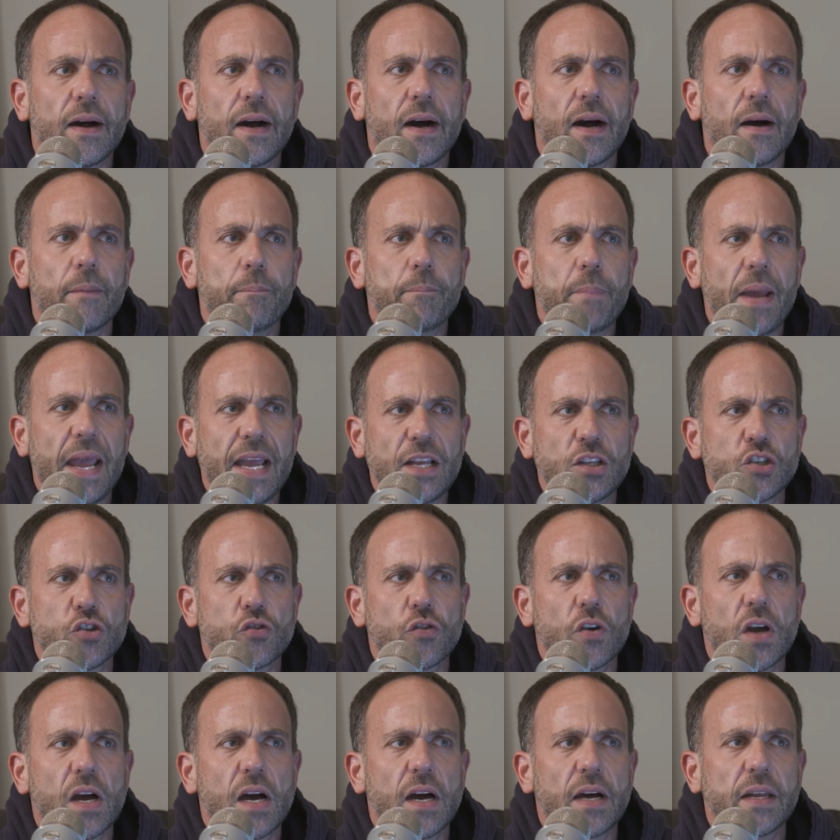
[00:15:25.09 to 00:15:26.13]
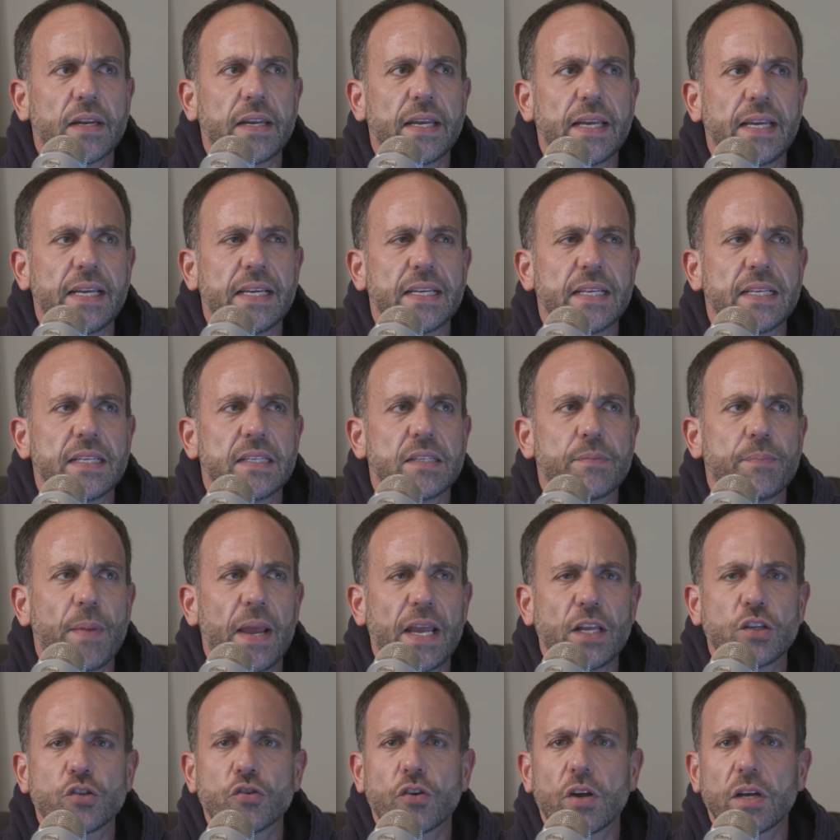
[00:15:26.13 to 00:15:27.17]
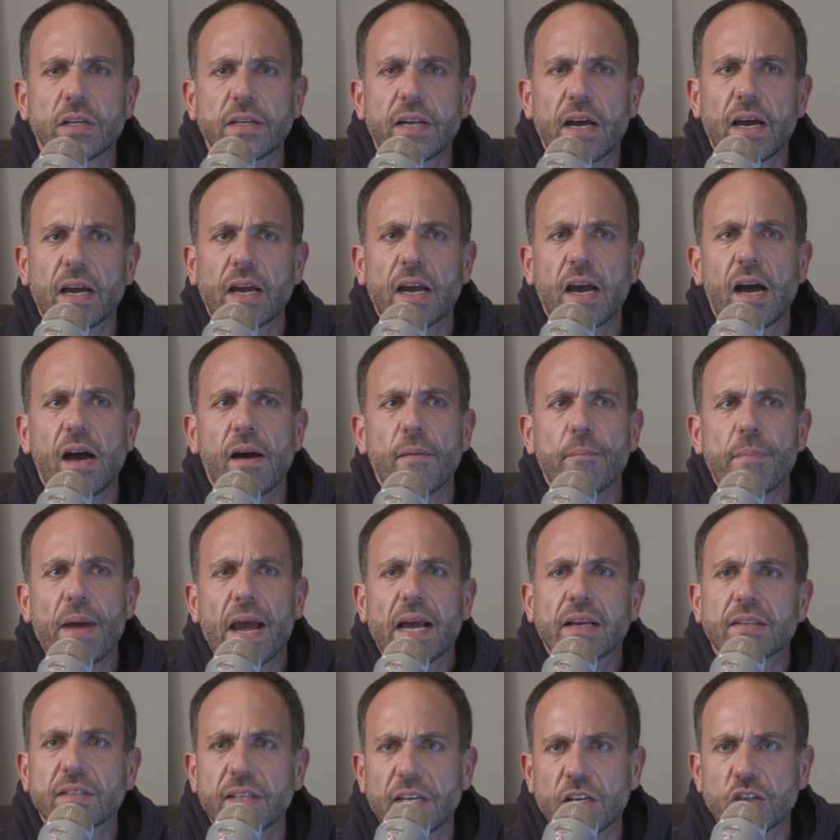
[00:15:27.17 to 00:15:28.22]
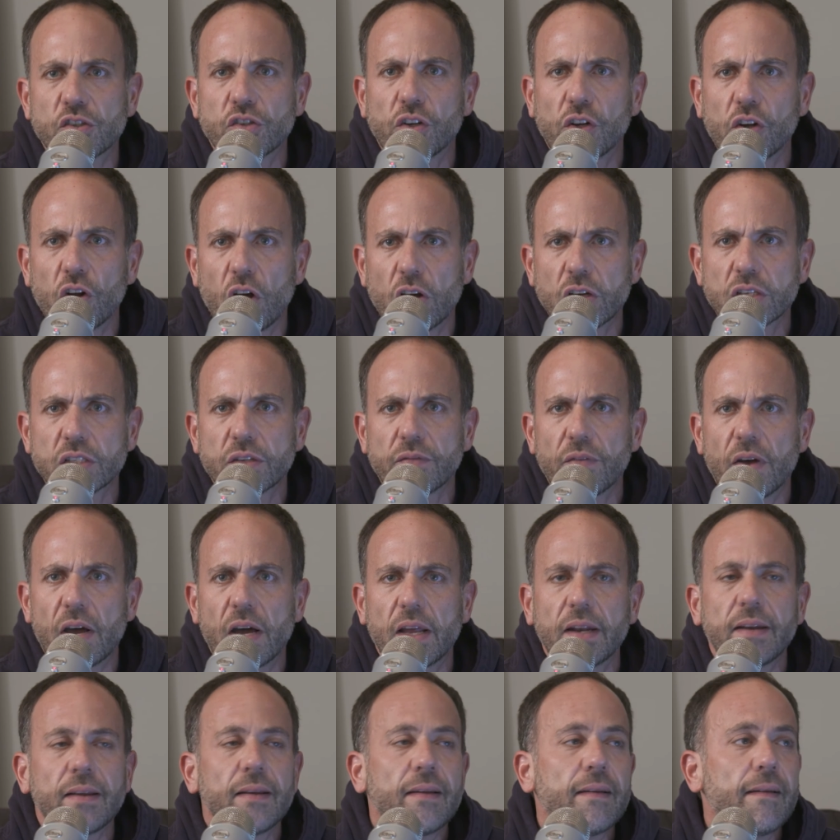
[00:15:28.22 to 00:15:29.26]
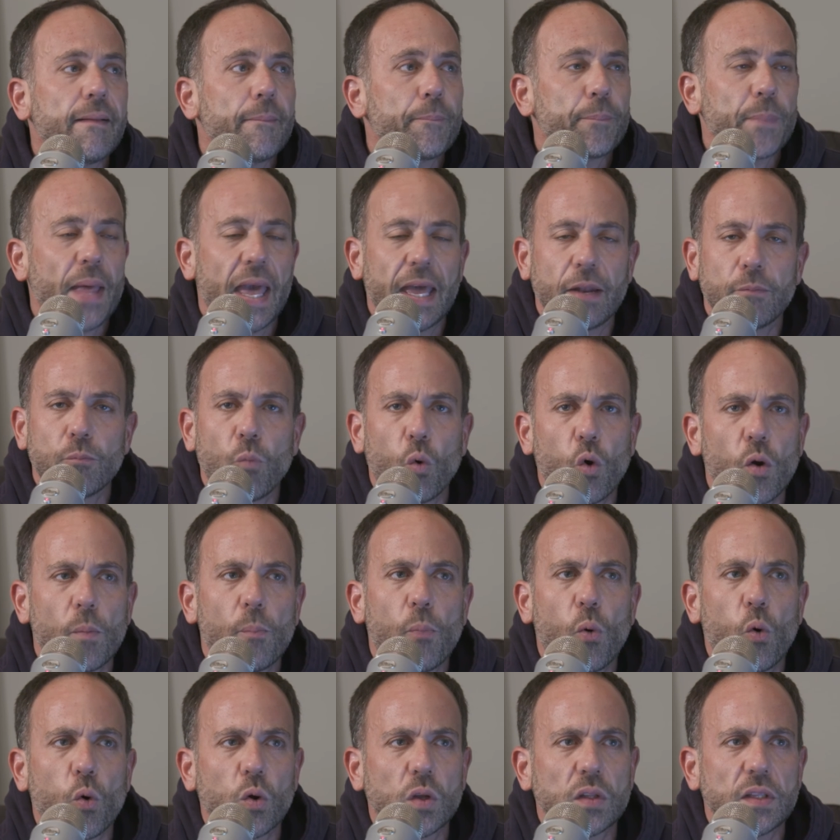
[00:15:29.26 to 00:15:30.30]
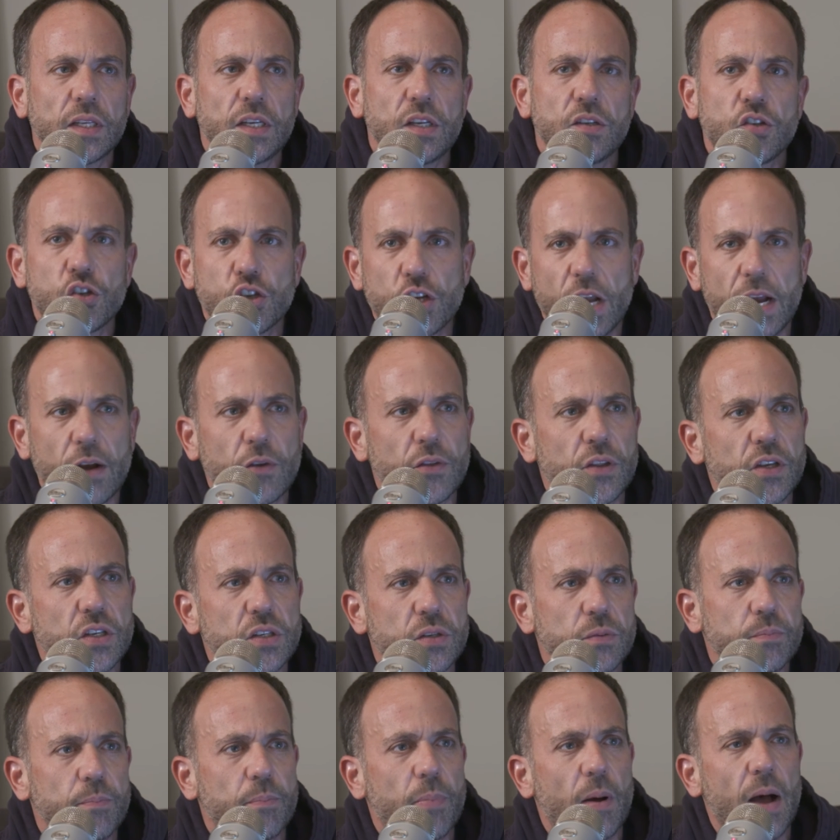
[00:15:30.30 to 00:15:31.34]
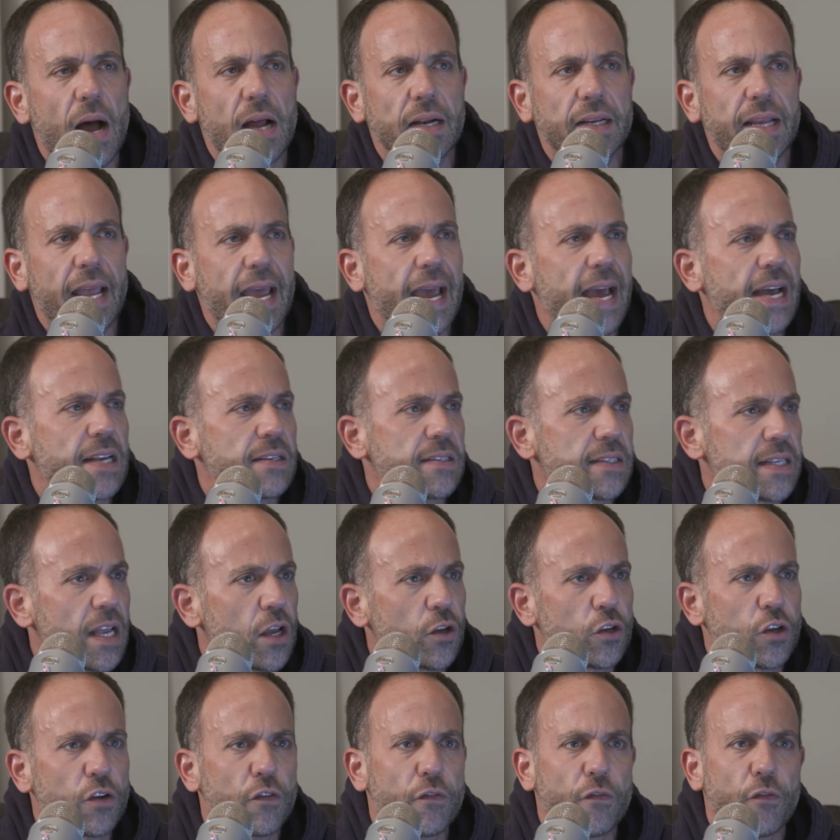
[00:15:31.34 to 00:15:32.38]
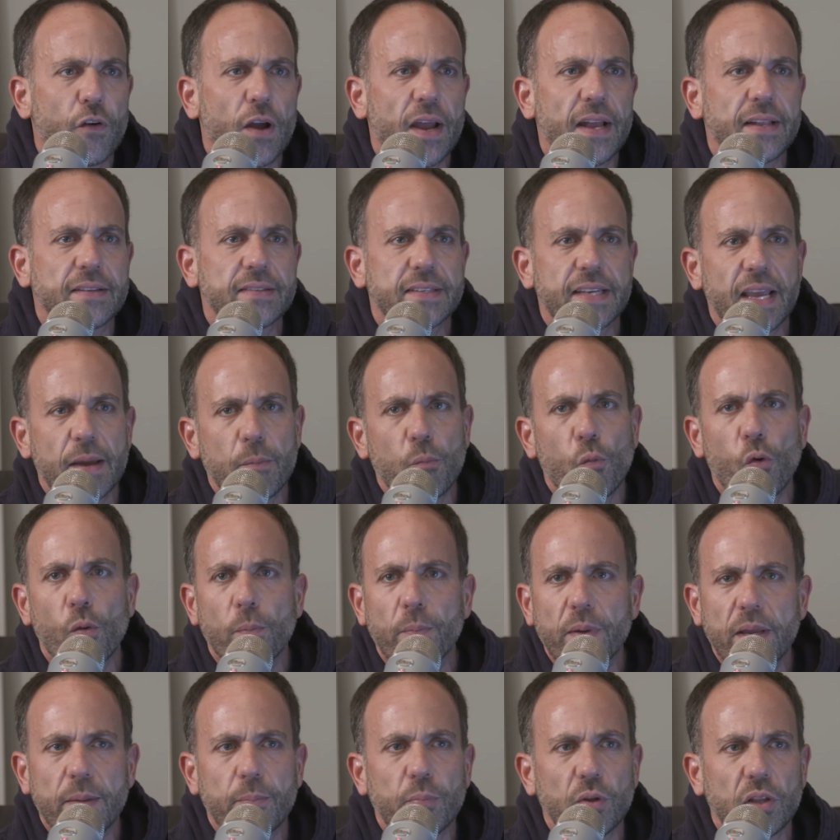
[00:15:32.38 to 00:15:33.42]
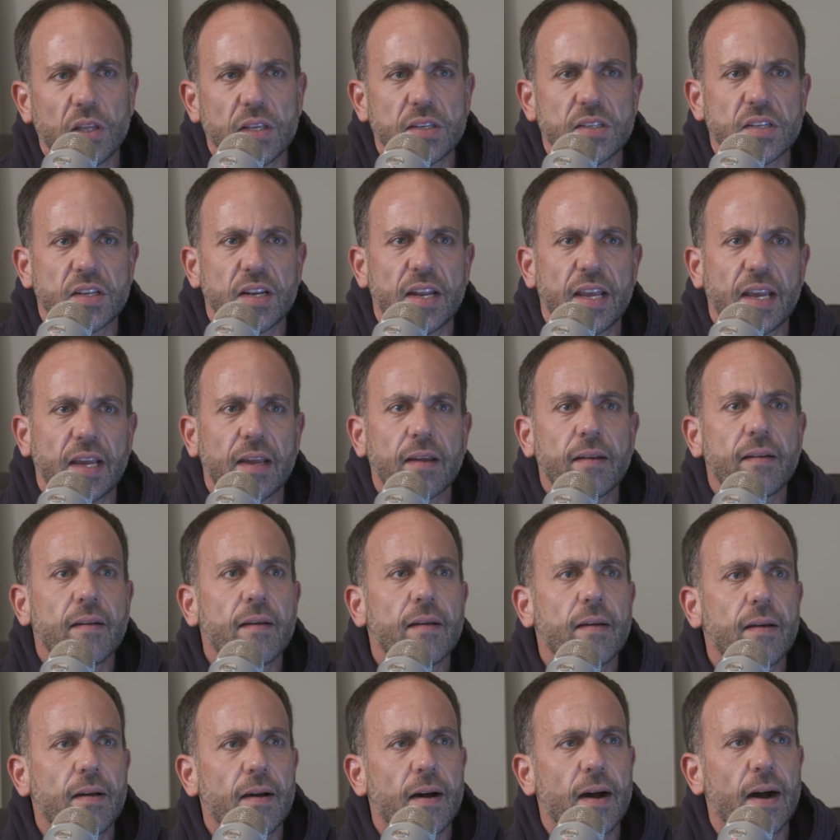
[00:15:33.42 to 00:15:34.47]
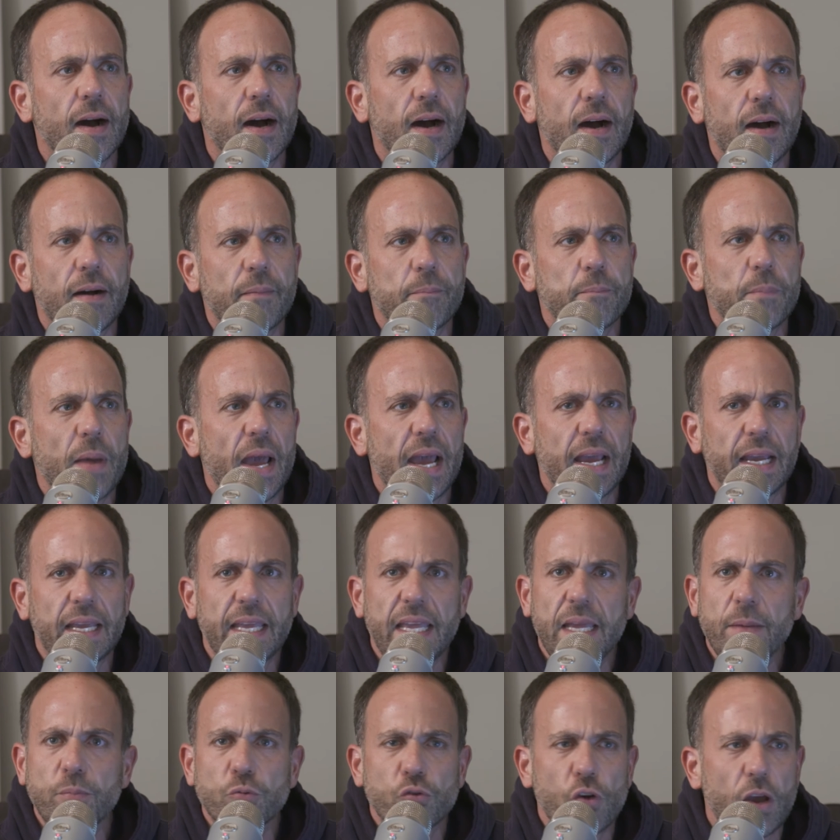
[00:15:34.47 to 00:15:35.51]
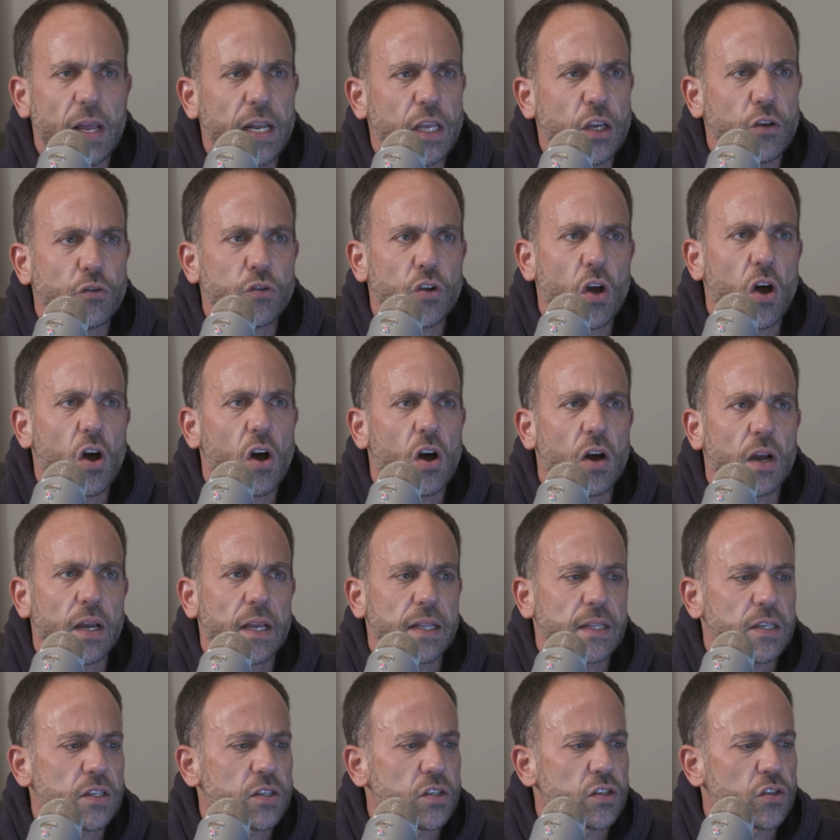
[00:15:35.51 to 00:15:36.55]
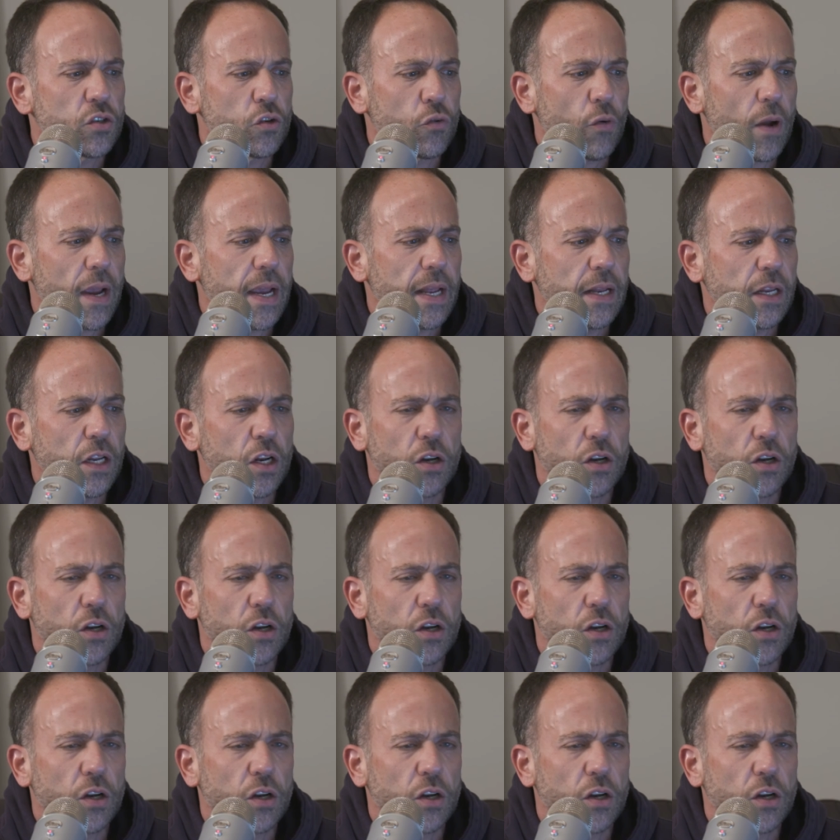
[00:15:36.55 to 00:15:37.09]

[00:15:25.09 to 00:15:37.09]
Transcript: Patreon is patreon.com/thedogsavant. And more importantly, share this podcast, tell your friends, get more people listening, and keep training your dog. This is great.